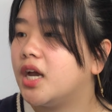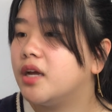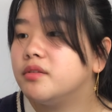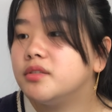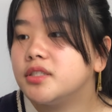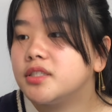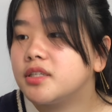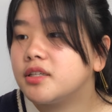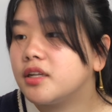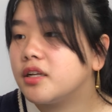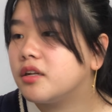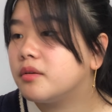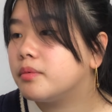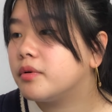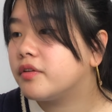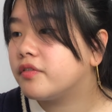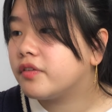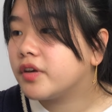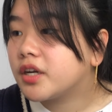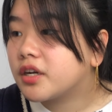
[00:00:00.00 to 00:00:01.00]
just a little
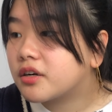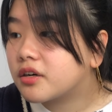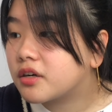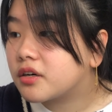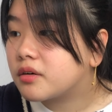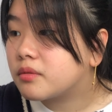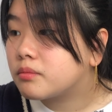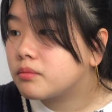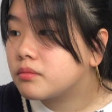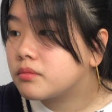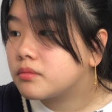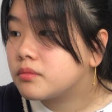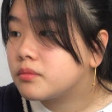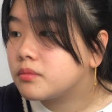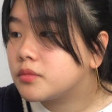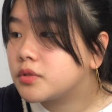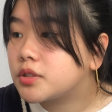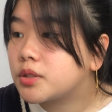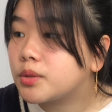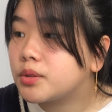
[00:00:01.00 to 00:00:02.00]
bit thicker.
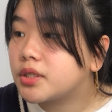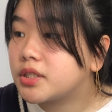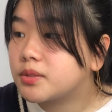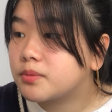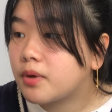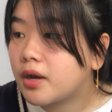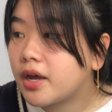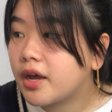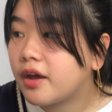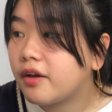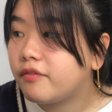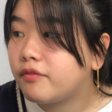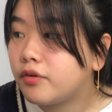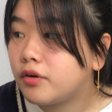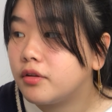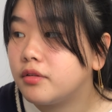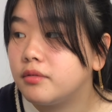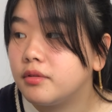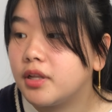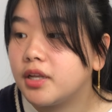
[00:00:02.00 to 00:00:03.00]
So that's why I
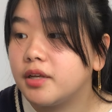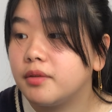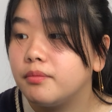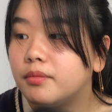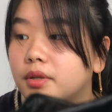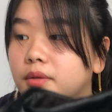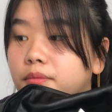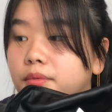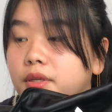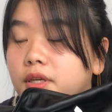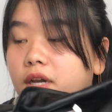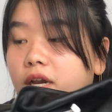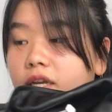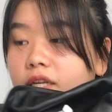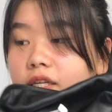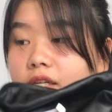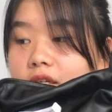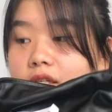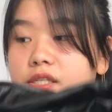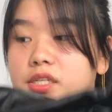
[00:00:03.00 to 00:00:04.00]
thought like maybe I
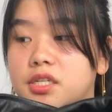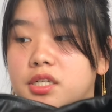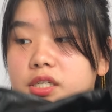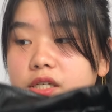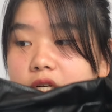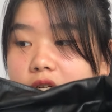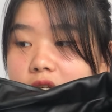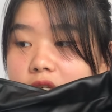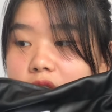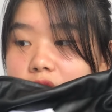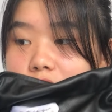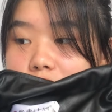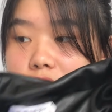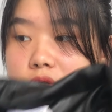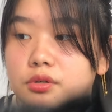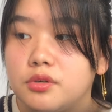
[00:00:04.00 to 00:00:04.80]
need to